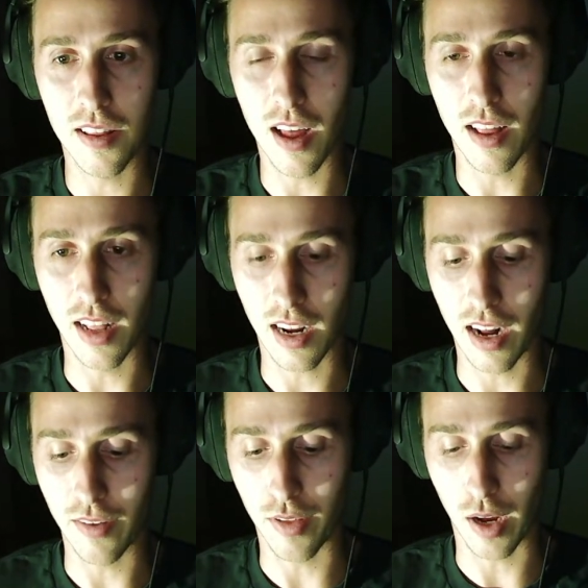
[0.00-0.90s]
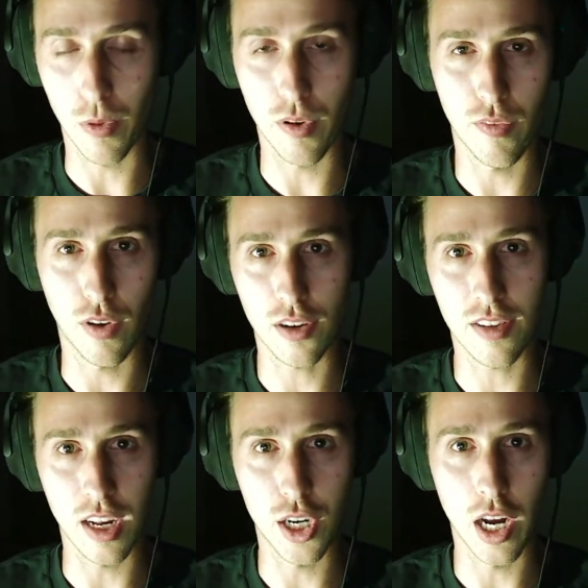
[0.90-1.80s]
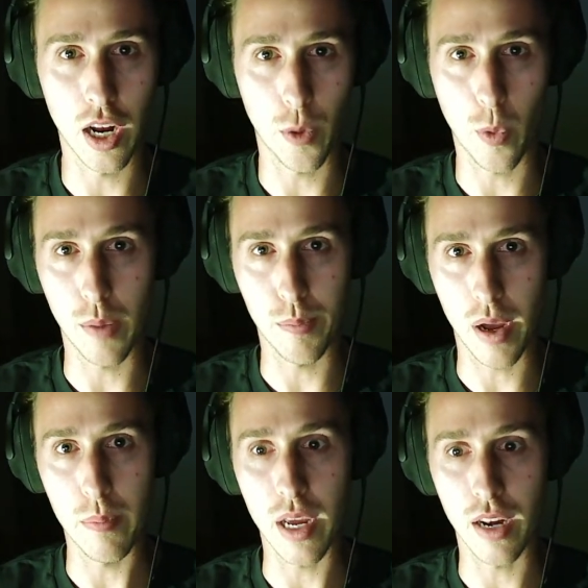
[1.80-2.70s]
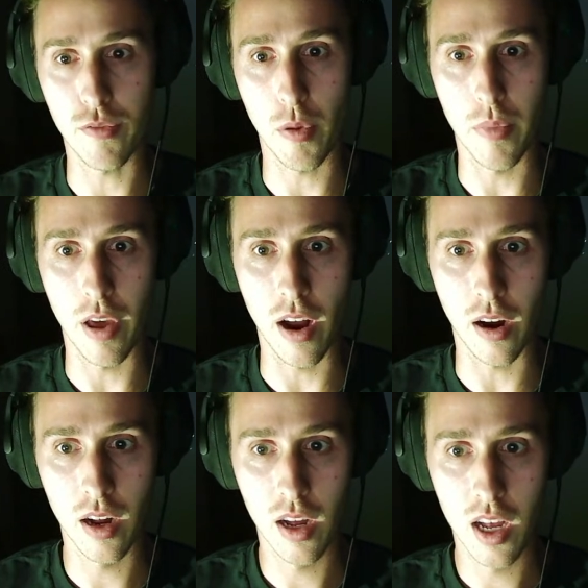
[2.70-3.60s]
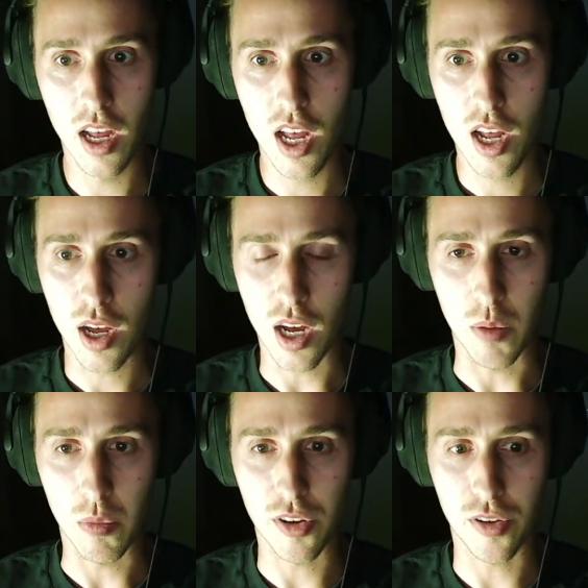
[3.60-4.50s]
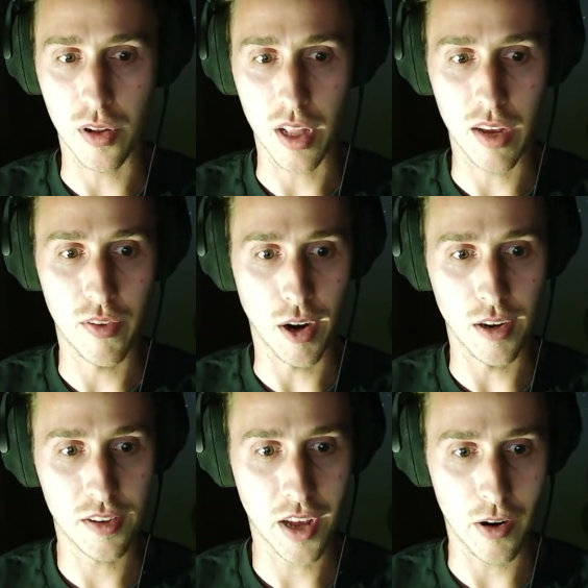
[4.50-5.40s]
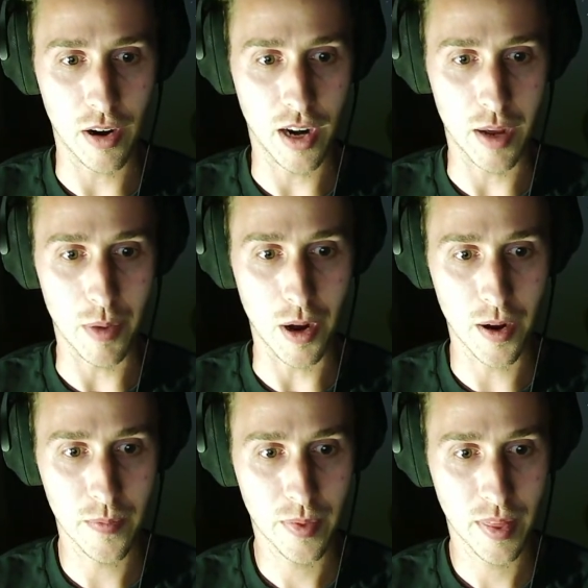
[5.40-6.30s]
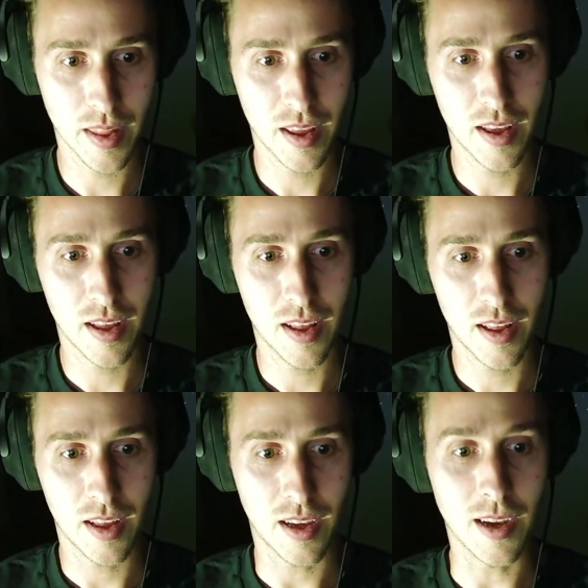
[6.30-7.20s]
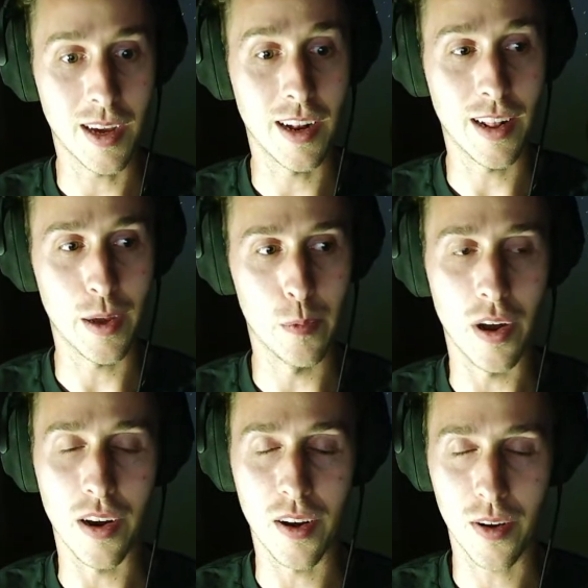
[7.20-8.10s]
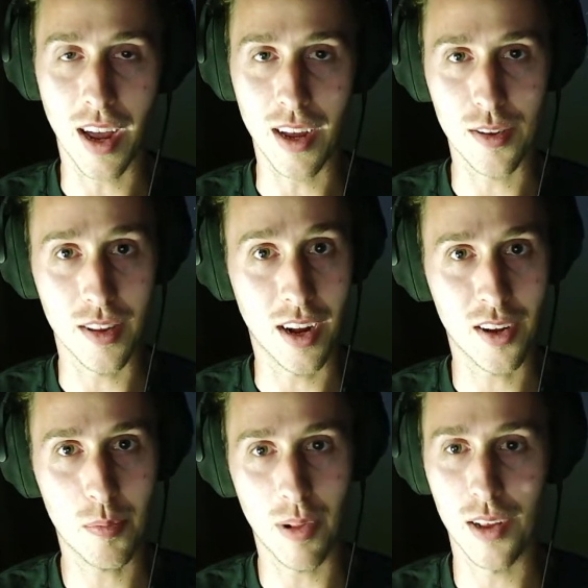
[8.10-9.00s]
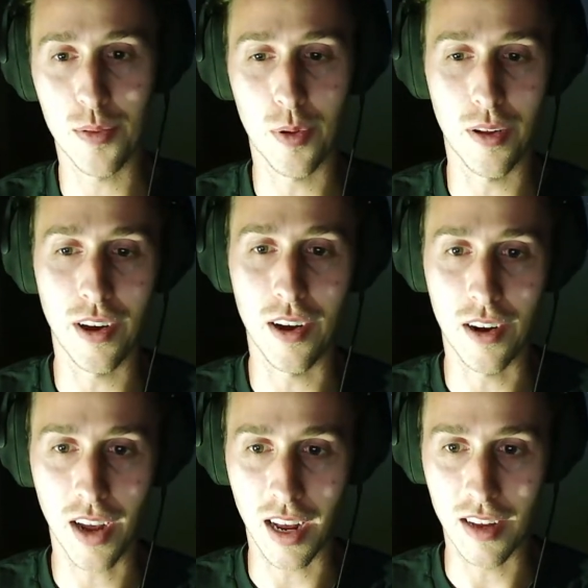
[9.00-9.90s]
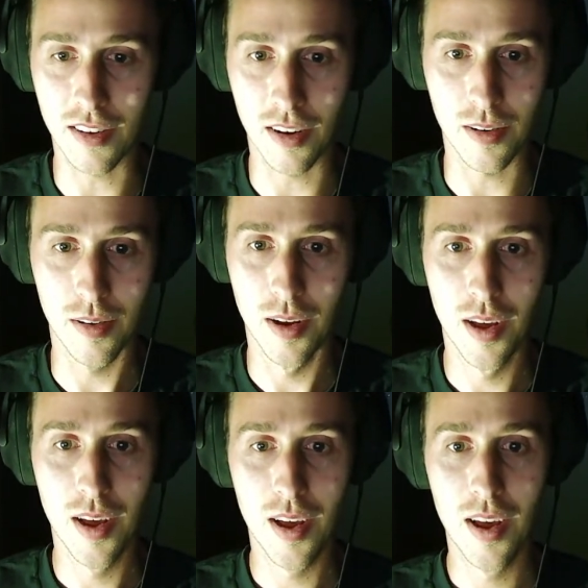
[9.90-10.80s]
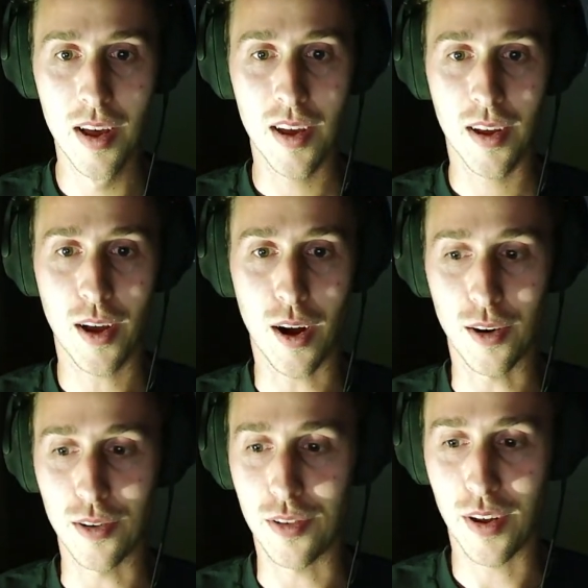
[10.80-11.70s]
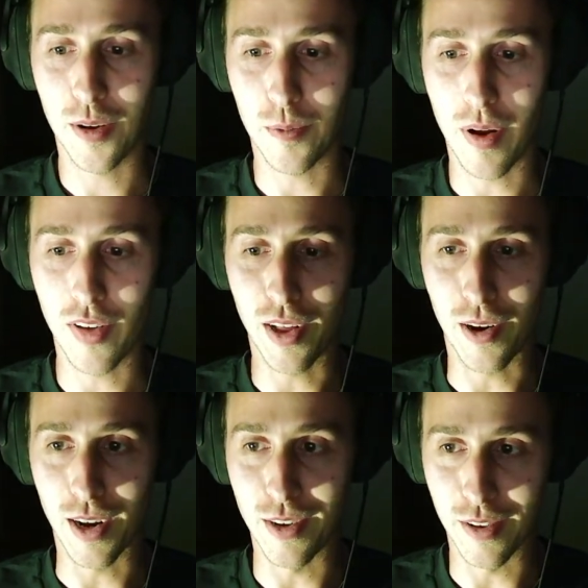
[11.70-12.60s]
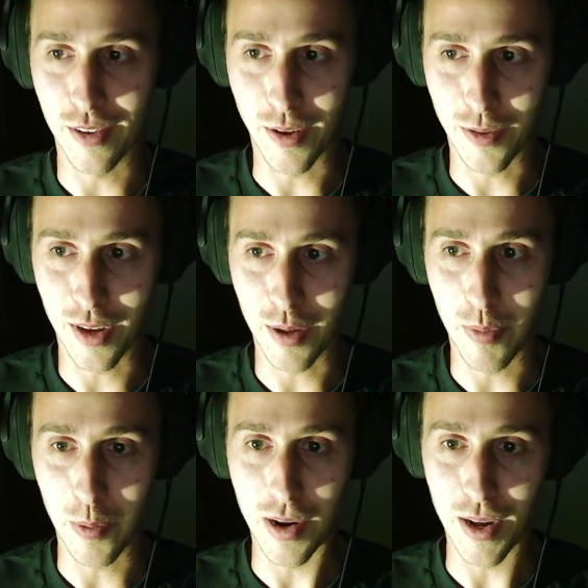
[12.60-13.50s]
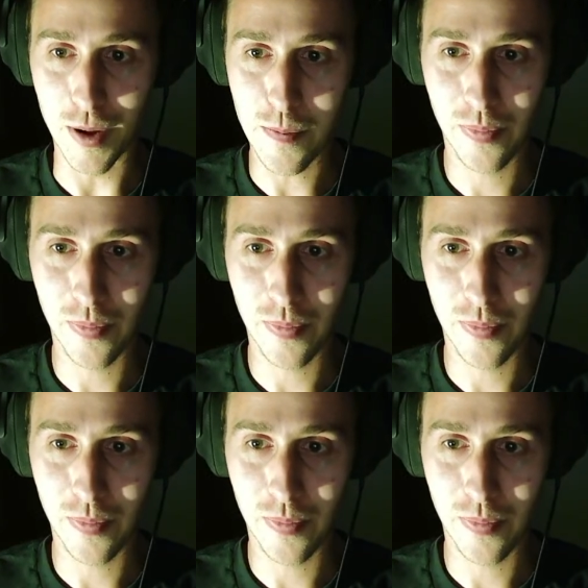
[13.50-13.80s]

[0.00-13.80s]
then kind of like reverse engineer what it might mean from there. But certainly a very scary nightmare. Italy 1. Okay, so that explains what all the honking is and cars revving their engines outside my window.